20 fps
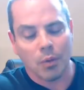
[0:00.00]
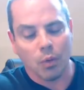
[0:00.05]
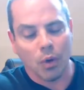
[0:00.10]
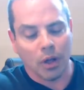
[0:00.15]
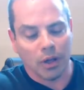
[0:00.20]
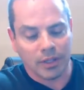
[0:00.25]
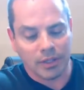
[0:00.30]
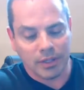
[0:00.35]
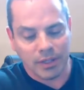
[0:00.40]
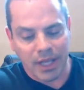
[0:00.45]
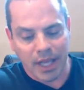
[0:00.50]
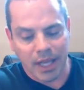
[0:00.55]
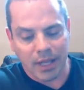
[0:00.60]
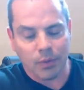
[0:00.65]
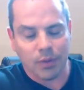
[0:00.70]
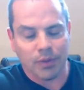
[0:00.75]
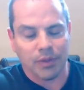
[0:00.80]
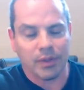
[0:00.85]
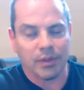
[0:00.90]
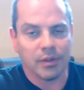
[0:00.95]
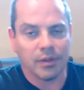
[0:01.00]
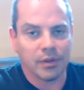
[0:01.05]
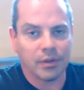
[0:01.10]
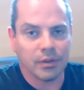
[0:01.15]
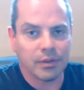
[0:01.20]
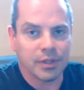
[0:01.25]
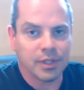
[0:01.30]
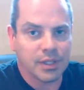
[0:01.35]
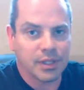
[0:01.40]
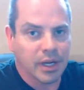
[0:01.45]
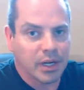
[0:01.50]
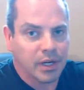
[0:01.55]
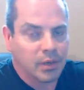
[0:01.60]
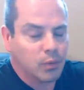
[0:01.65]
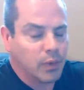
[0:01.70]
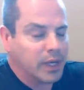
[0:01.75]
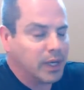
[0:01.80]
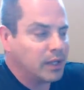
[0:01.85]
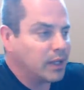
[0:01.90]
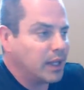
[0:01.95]
while staying within their
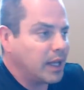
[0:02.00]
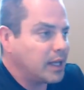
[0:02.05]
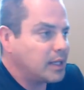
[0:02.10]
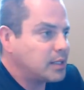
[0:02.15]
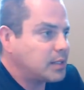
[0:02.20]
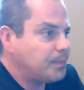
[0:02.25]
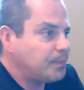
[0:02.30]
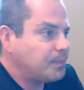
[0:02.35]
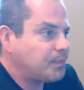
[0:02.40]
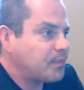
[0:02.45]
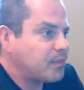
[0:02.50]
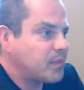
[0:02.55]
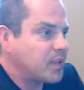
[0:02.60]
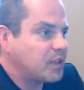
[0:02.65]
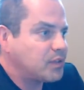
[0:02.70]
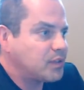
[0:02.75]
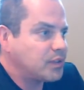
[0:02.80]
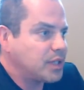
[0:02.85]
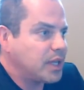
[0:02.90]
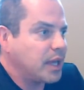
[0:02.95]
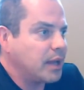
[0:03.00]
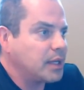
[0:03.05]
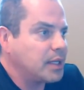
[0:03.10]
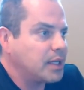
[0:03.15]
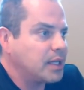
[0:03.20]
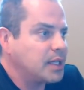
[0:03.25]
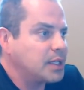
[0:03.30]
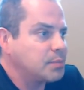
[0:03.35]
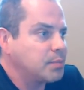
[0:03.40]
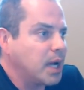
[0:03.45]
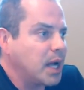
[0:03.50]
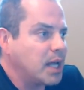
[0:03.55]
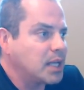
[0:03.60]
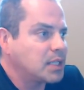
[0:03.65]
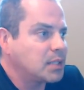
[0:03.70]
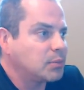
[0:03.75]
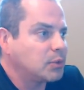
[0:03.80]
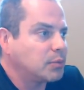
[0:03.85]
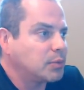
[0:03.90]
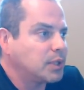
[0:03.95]
desired weight class. So yeah, it is
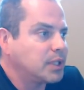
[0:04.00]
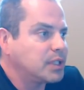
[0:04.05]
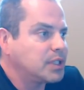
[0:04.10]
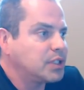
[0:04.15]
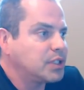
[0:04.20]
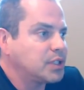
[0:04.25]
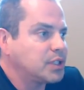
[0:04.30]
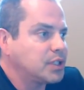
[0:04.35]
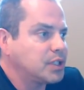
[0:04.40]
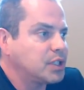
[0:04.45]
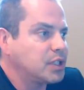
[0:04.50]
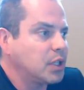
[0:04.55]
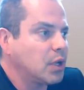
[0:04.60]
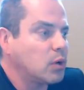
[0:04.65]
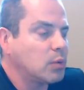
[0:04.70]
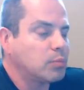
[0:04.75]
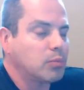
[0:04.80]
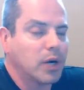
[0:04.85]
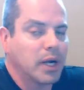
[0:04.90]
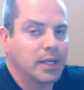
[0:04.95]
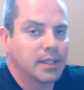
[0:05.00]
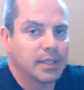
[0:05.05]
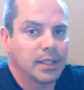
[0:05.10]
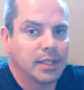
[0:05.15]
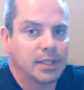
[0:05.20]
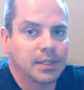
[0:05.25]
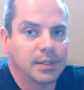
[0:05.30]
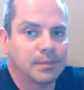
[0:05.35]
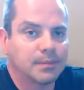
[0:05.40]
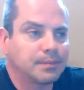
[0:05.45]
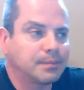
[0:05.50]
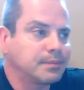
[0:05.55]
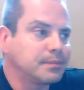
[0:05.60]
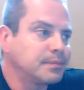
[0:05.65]
possible, but it's just a slower process.